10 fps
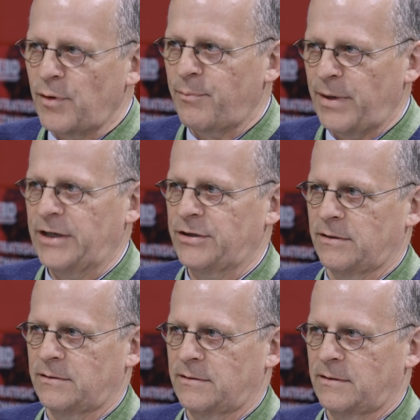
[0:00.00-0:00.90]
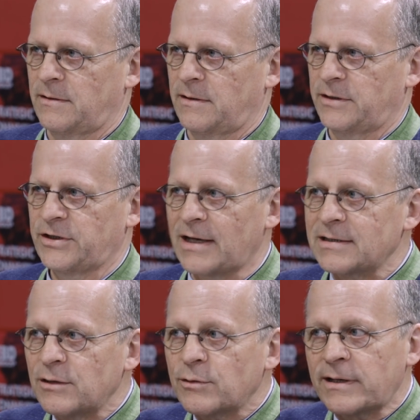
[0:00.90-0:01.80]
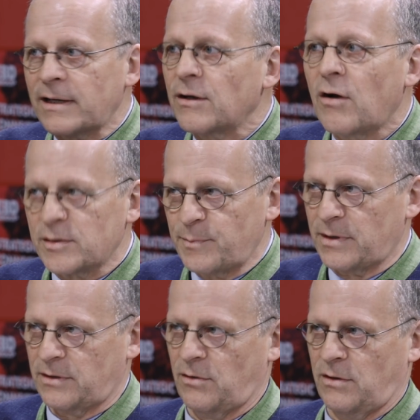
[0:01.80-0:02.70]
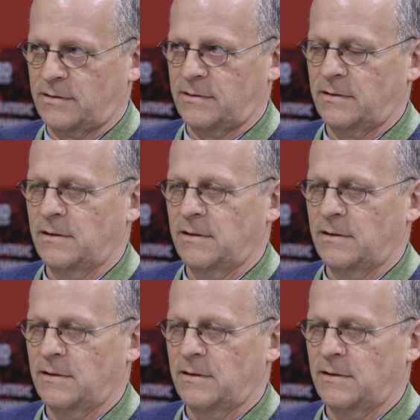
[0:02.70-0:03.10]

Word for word: per patient, just looking at the hospital costs.